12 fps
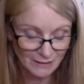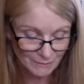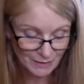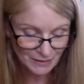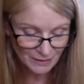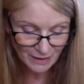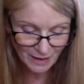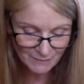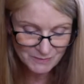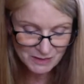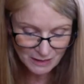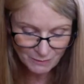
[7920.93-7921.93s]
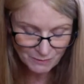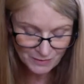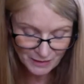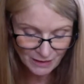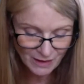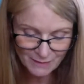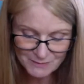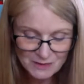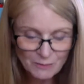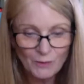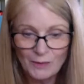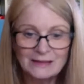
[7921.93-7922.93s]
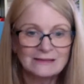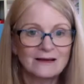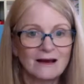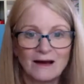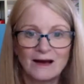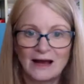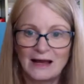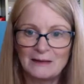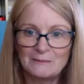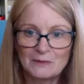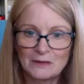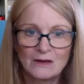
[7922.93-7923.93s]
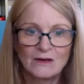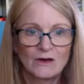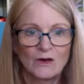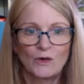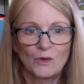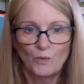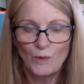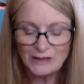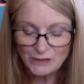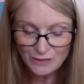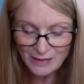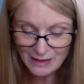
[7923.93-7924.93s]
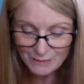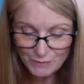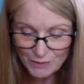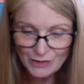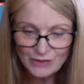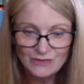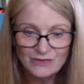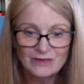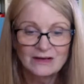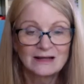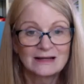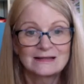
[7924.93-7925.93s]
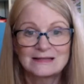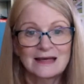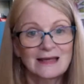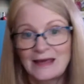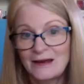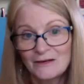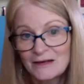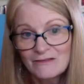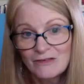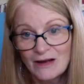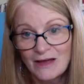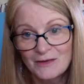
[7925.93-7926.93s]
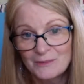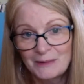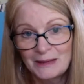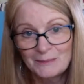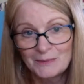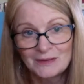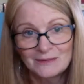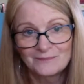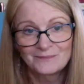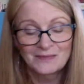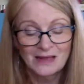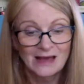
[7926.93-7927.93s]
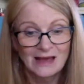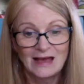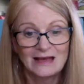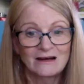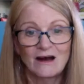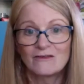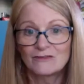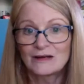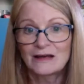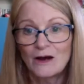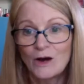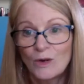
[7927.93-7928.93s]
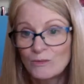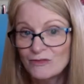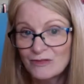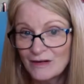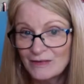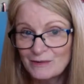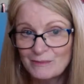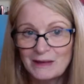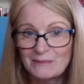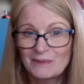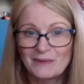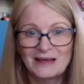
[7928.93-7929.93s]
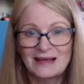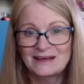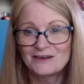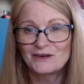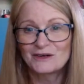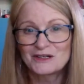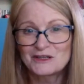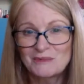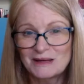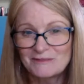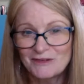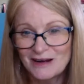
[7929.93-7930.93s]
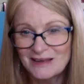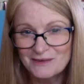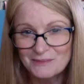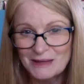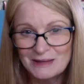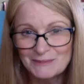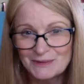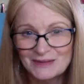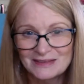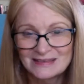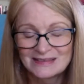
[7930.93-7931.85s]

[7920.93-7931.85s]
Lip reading: But there comes a point in time when you then move to caring for other people and offering hope for other people and encouragement for other people.